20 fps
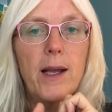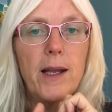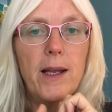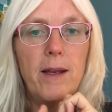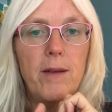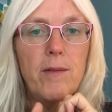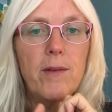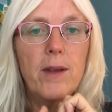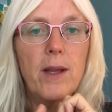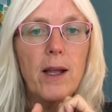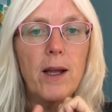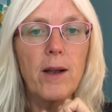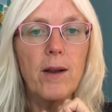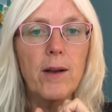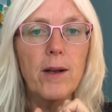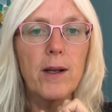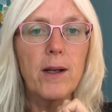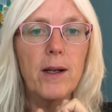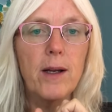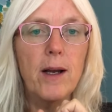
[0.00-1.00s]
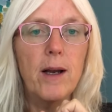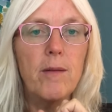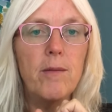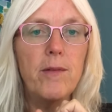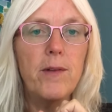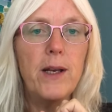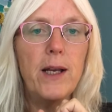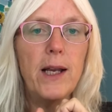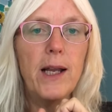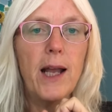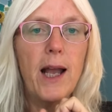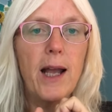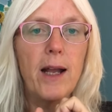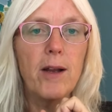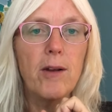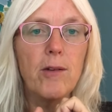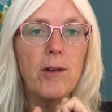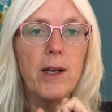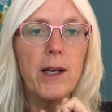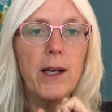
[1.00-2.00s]
Even though I'm feeling
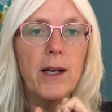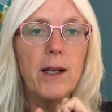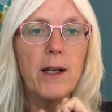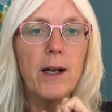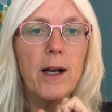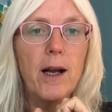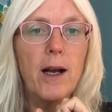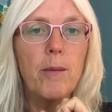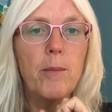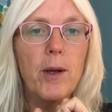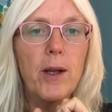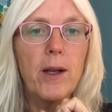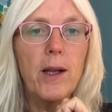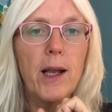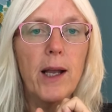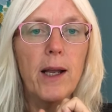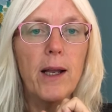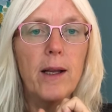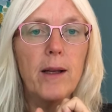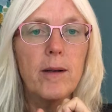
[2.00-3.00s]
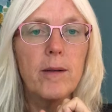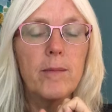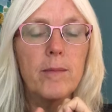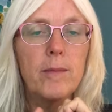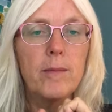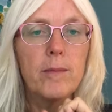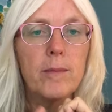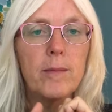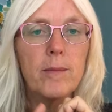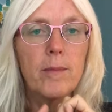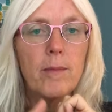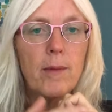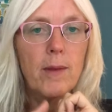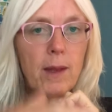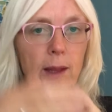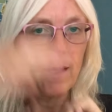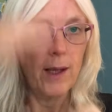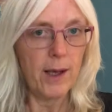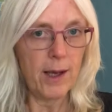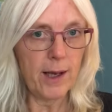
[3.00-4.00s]
angry, I'm okay.
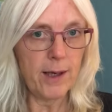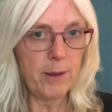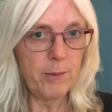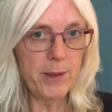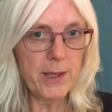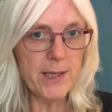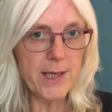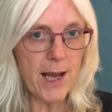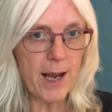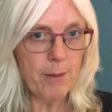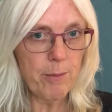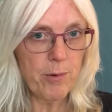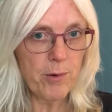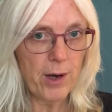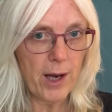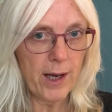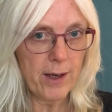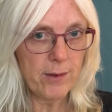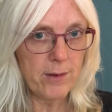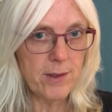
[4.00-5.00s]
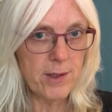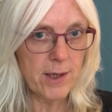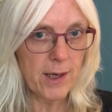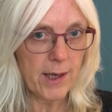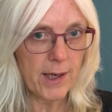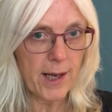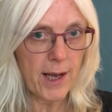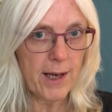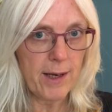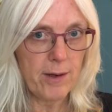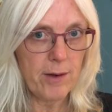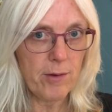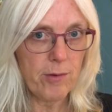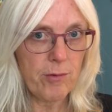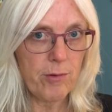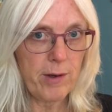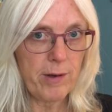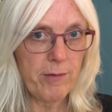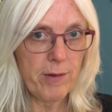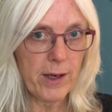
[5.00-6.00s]
And then we tap round, again the
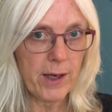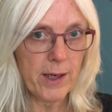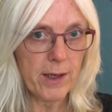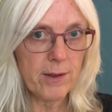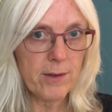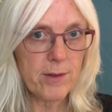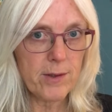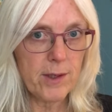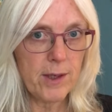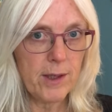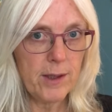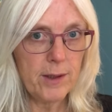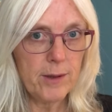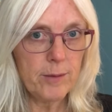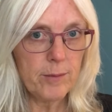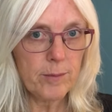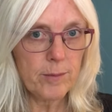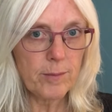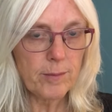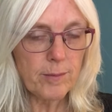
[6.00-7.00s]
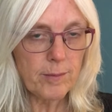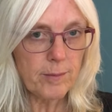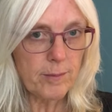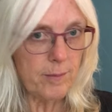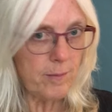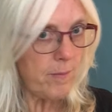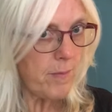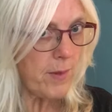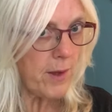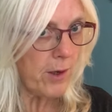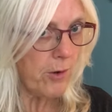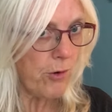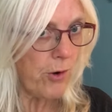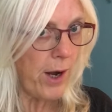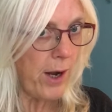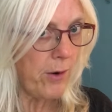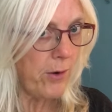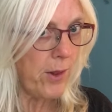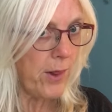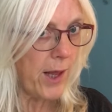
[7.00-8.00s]
3 fingers,
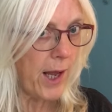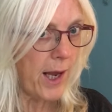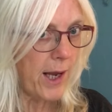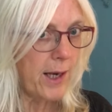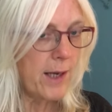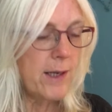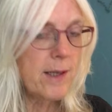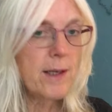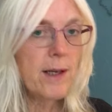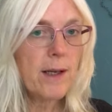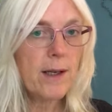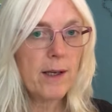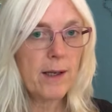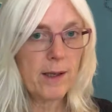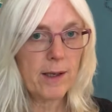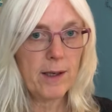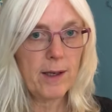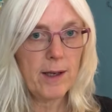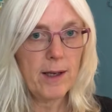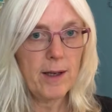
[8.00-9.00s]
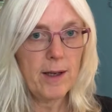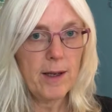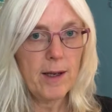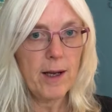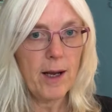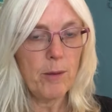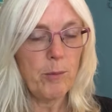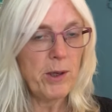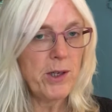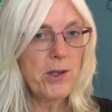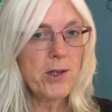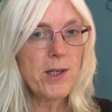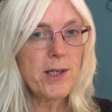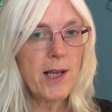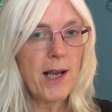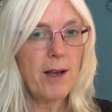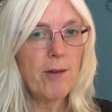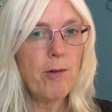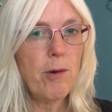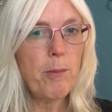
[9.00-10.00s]
crown of the head, and we just
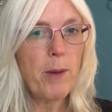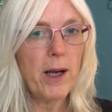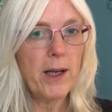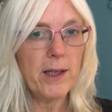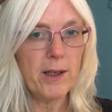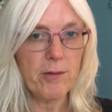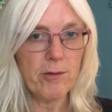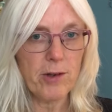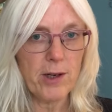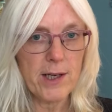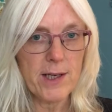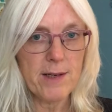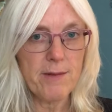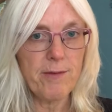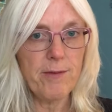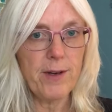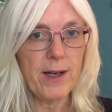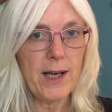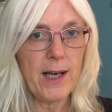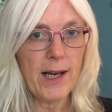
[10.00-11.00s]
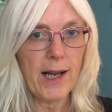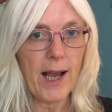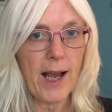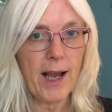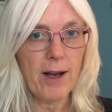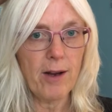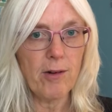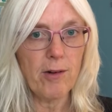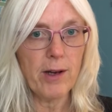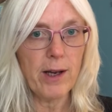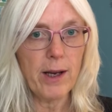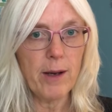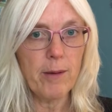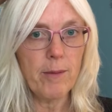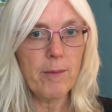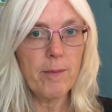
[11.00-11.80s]
say a reminder phrase, feeling angry.